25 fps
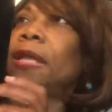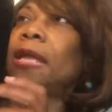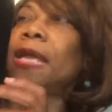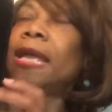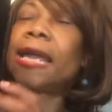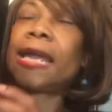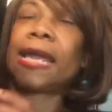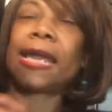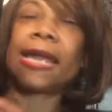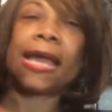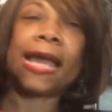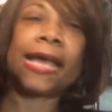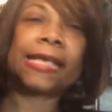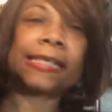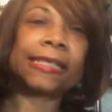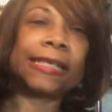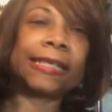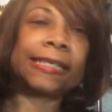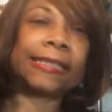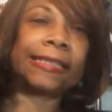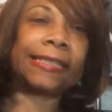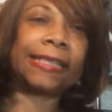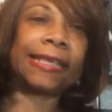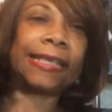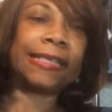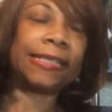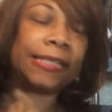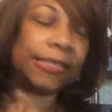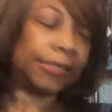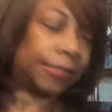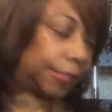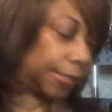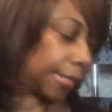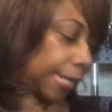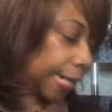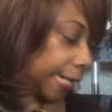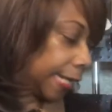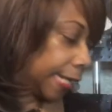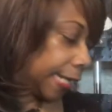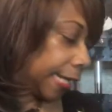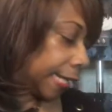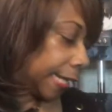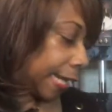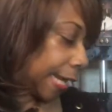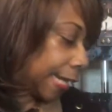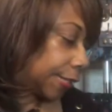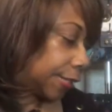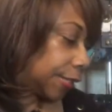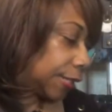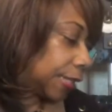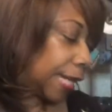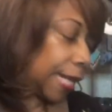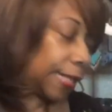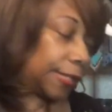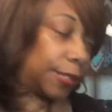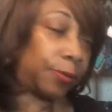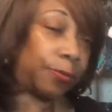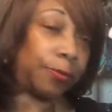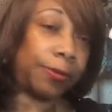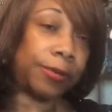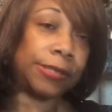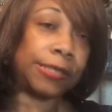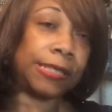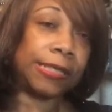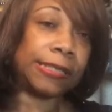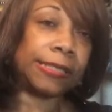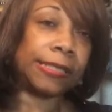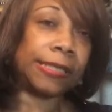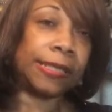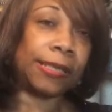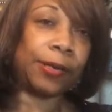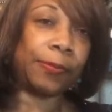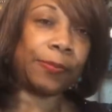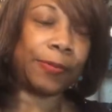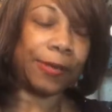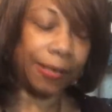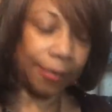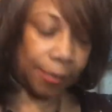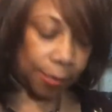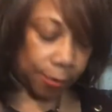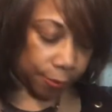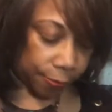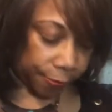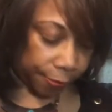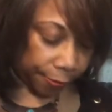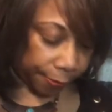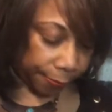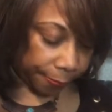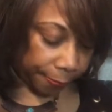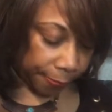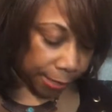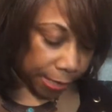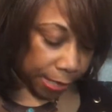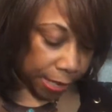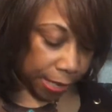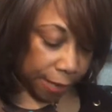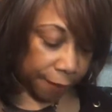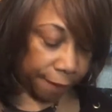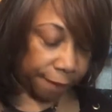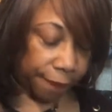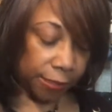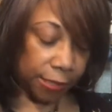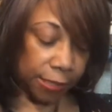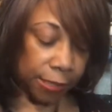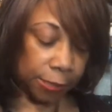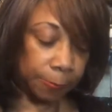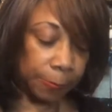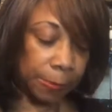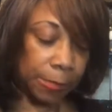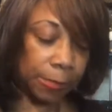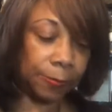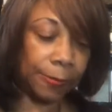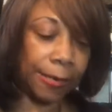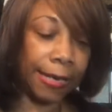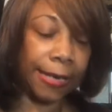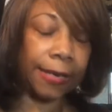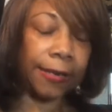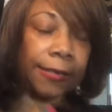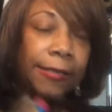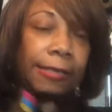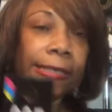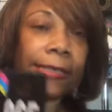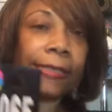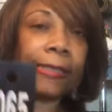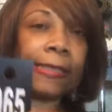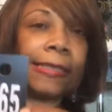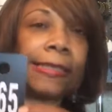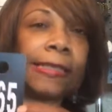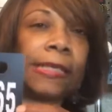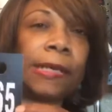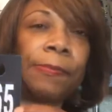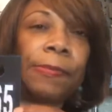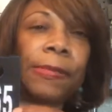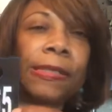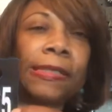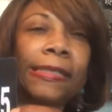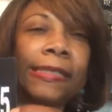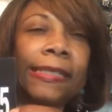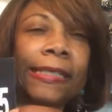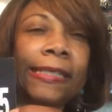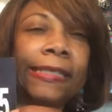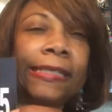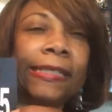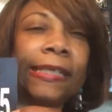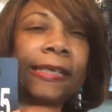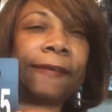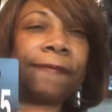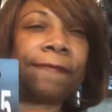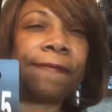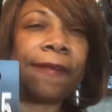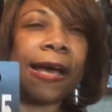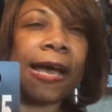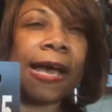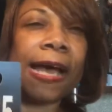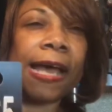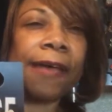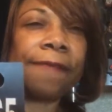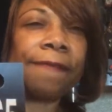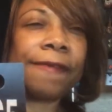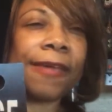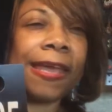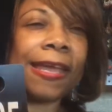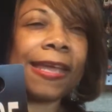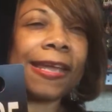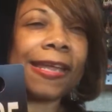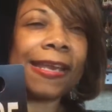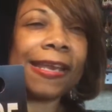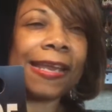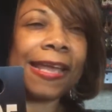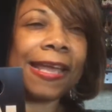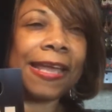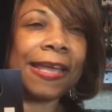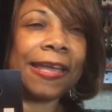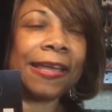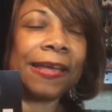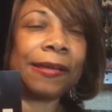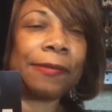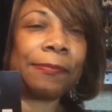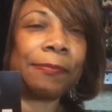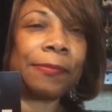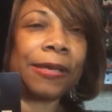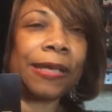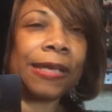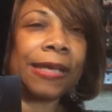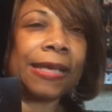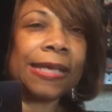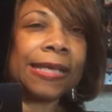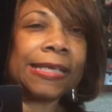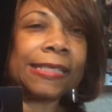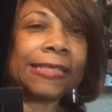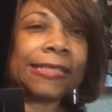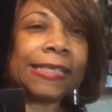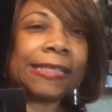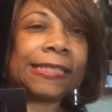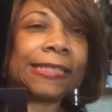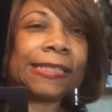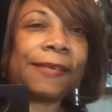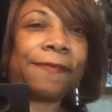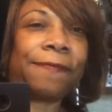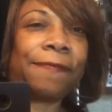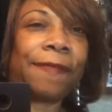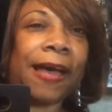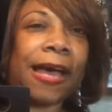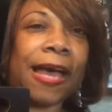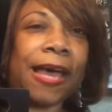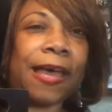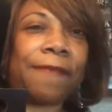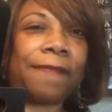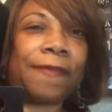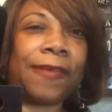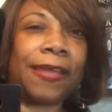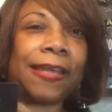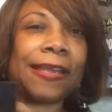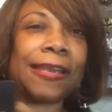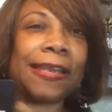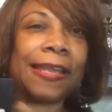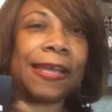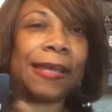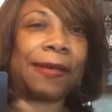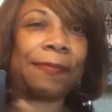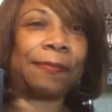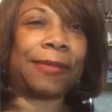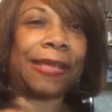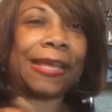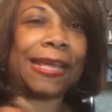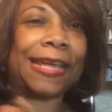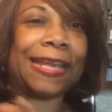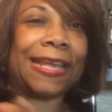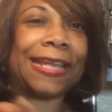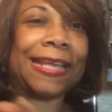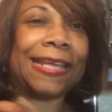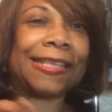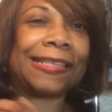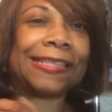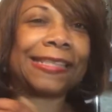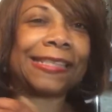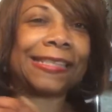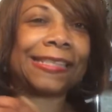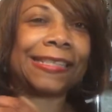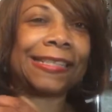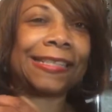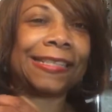It has an extension chain in case you'd like to wear it just a little bit longer. For this piece right here, this is number 65 in glam. 65 in glam, ladies.